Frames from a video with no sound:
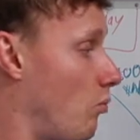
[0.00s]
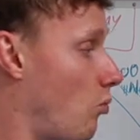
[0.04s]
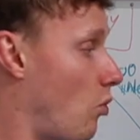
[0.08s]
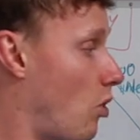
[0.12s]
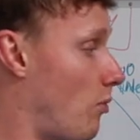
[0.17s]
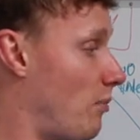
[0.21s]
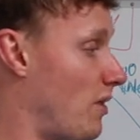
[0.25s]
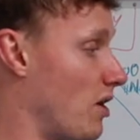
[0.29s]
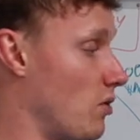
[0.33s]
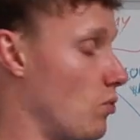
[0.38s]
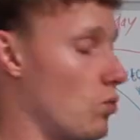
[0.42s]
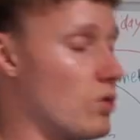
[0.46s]

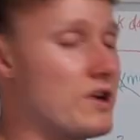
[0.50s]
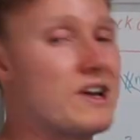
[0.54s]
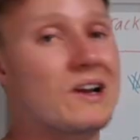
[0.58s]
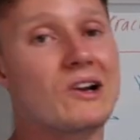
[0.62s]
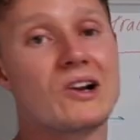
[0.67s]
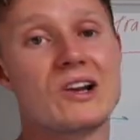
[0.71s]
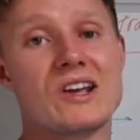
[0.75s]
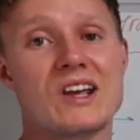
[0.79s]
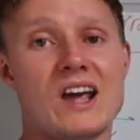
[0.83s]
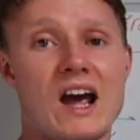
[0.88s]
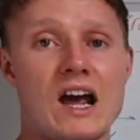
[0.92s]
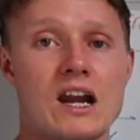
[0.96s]
what my
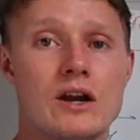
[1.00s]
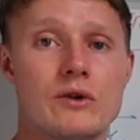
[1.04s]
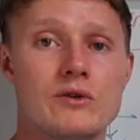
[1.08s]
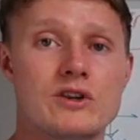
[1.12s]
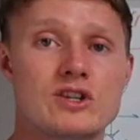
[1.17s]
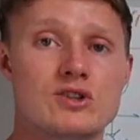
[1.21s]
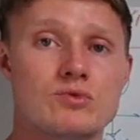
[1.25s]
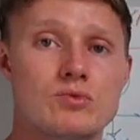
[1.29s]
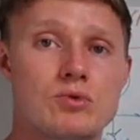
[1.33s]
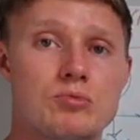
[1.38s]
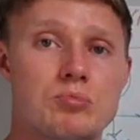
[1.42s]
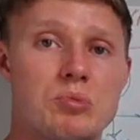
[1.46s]
weekly
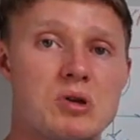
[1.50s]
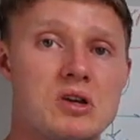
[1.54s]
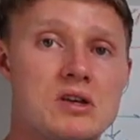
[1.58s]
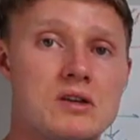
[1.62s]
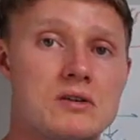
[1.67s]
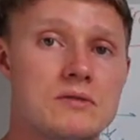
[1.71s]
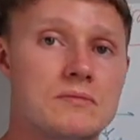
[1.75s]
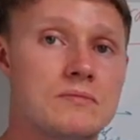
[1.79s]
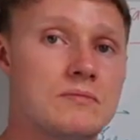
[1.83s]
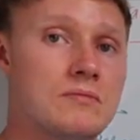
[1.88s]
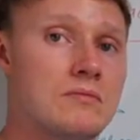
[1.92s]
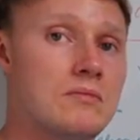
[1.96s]
calories would
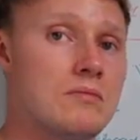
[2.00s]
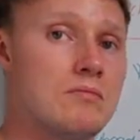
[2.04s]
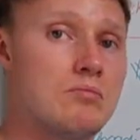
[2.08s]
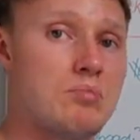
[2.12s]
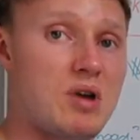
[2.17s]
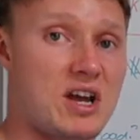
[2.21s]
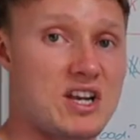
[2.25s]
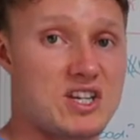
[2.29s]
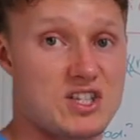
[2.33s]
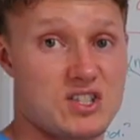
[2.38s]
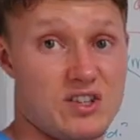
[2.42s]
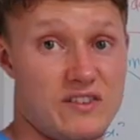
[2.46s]
be
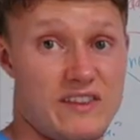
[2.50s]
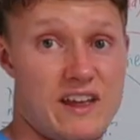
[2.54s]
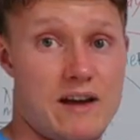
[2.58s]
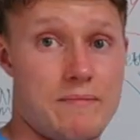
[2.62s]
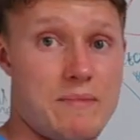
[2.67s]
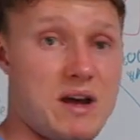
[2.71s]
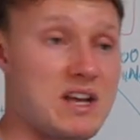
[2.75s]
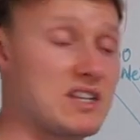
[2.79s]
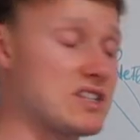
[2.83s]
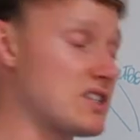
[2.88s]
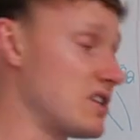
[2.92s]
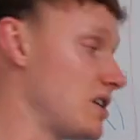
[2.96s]
based on
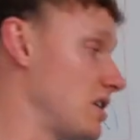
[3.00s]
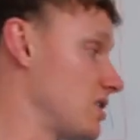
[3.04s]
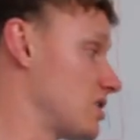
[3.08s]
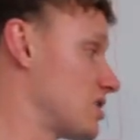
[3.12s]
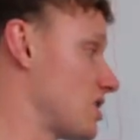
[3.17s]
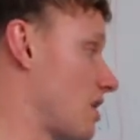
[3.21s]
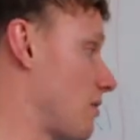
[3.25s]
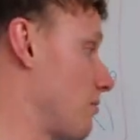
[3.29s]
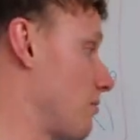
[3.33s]
that maintenance